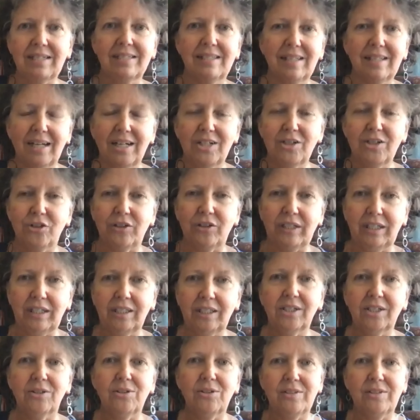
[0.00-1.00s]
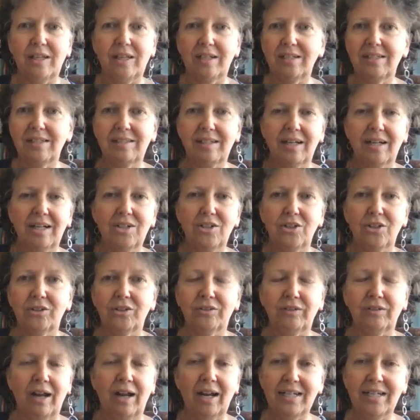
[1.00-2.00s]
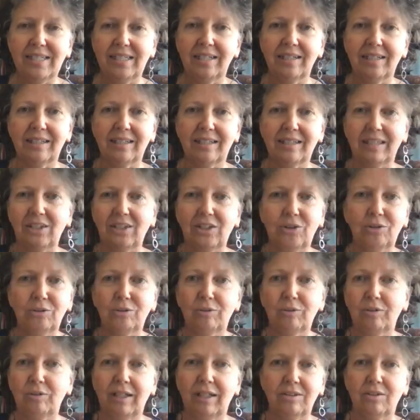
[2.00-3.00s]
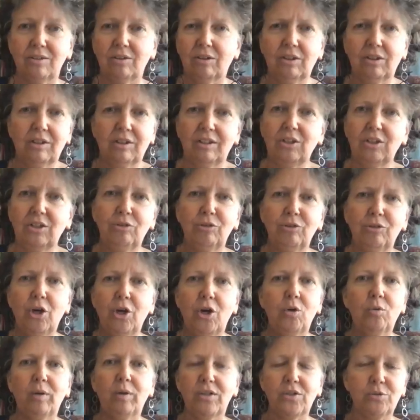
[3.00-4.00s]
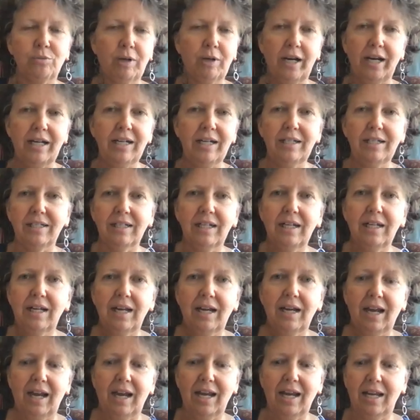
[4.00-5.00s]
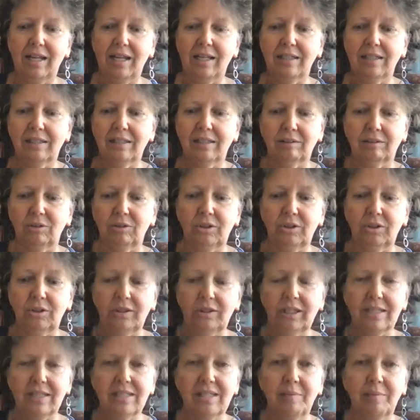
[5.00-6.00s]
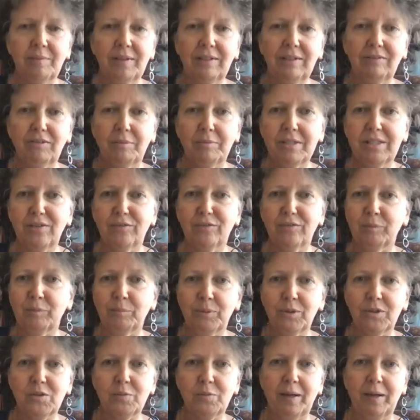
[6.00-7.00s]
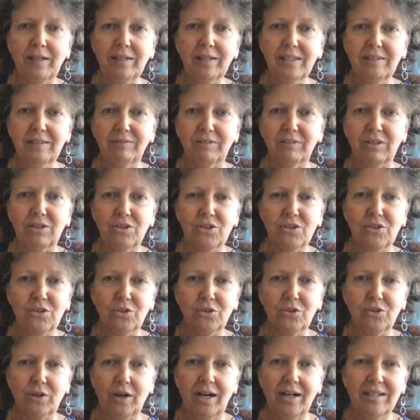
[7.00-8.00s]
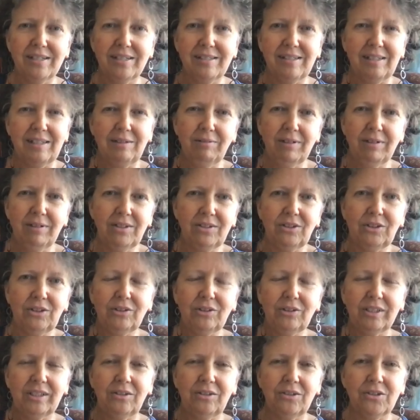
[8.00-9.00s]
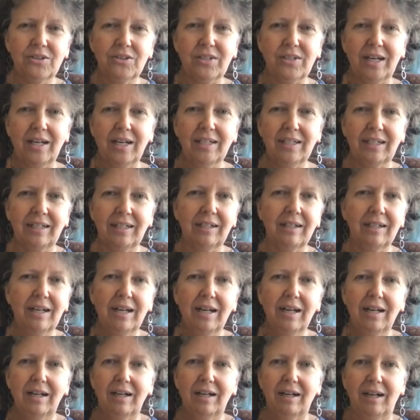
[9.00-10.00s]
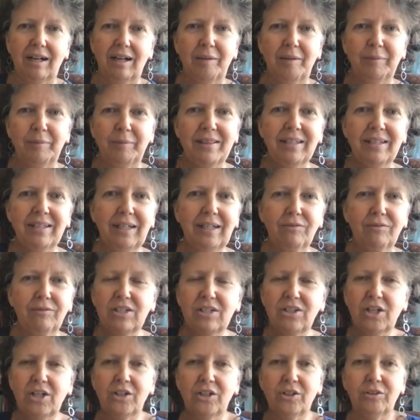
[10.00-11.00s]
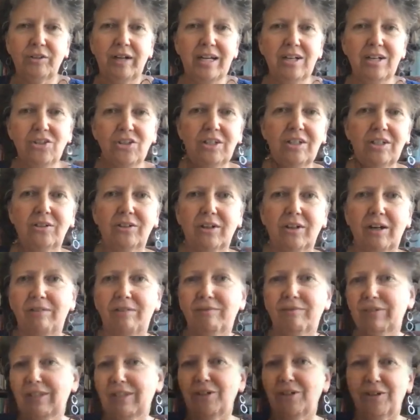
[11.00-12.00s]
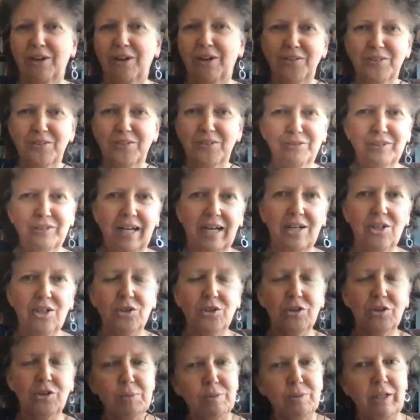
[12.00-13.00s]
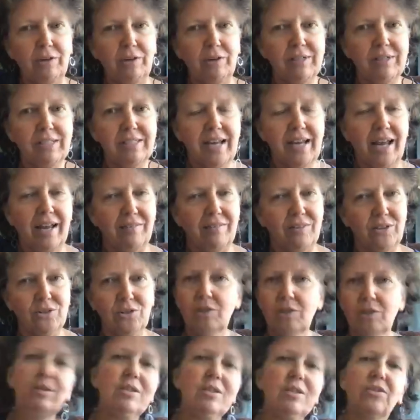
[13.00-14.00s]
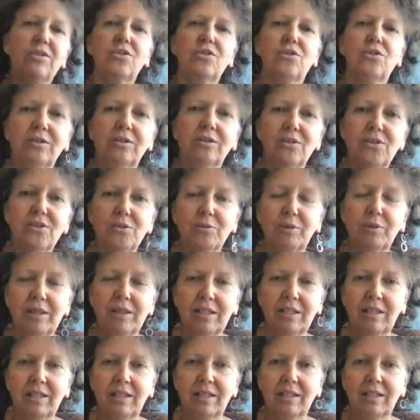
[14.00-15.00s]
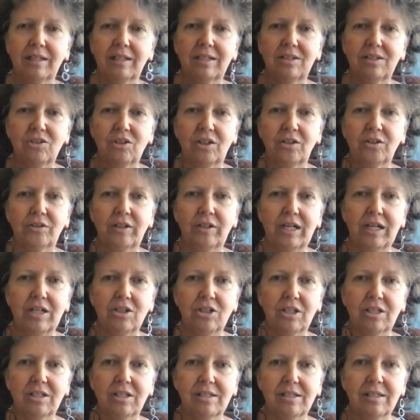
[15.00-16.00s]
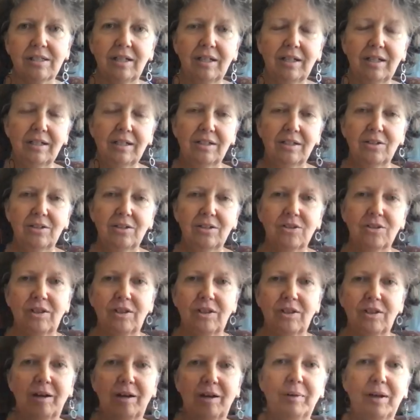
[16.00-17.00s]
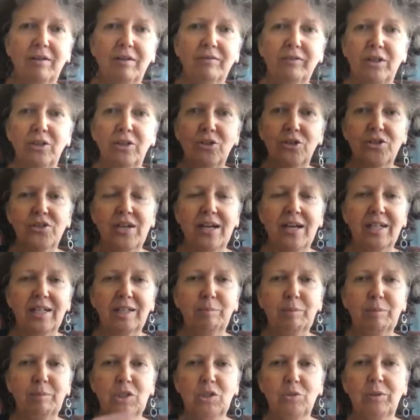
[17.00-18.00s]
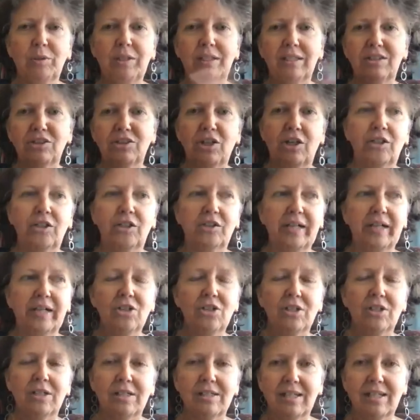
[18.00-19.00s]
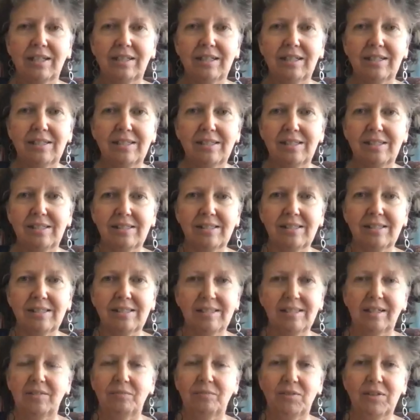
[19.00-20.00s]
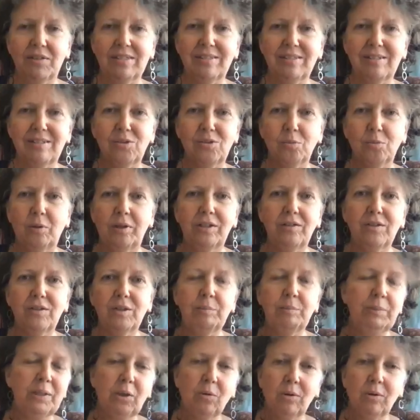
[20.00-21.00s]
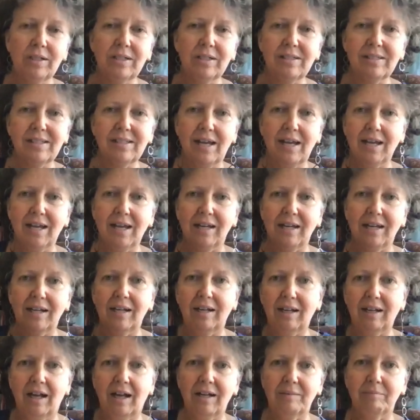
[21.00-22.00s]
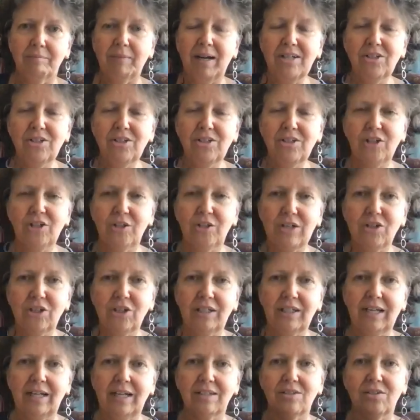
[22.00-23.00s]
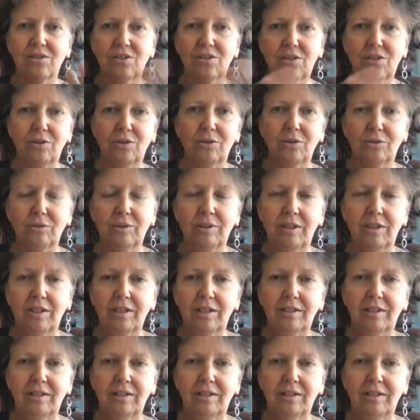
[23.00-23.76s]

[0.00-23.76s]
aside your ego, set aside your idea that you know what's right, and look at something from a different perspective and just try to see whether you can understand it. I think every generation, or, you know, all the different age groups, there's always struggles within the generations, of understanding between the generations. And this is one of the big ones that my generation gets to